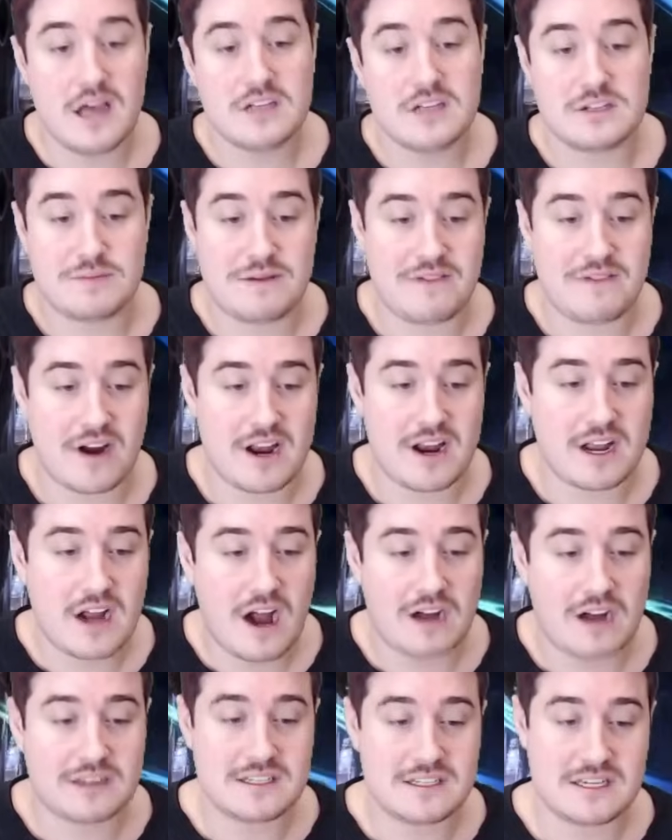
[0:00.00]
So be very
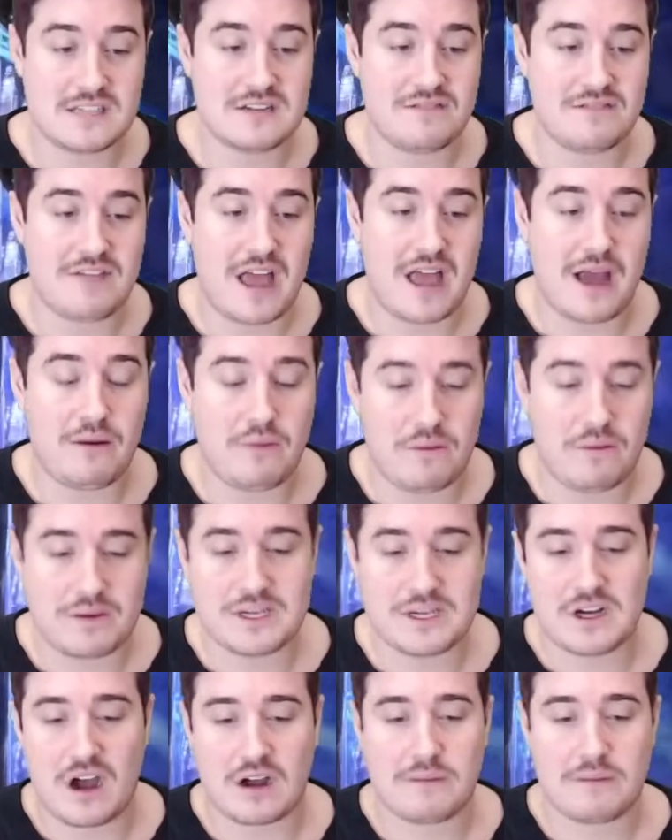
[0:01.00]
cognizant of that when we
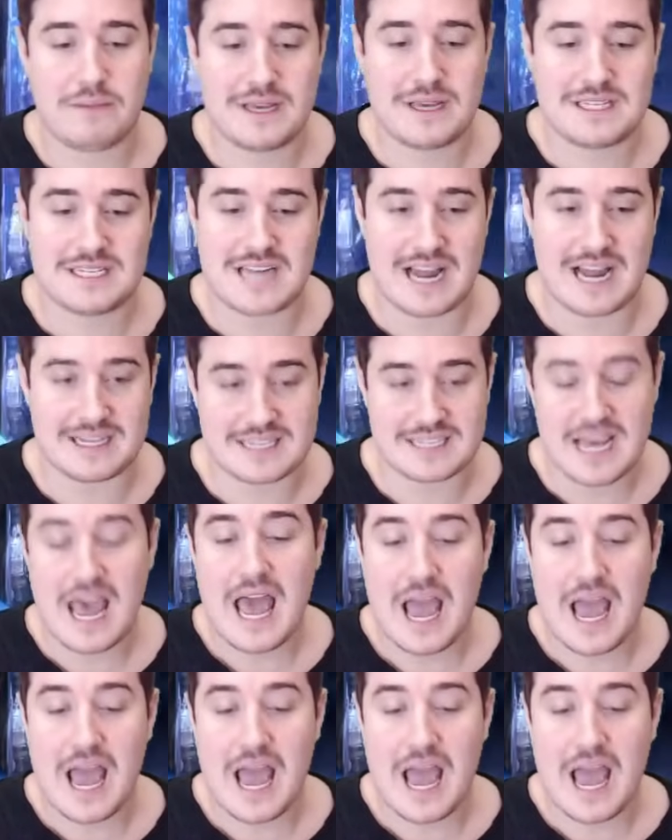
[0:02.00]
talk base stats.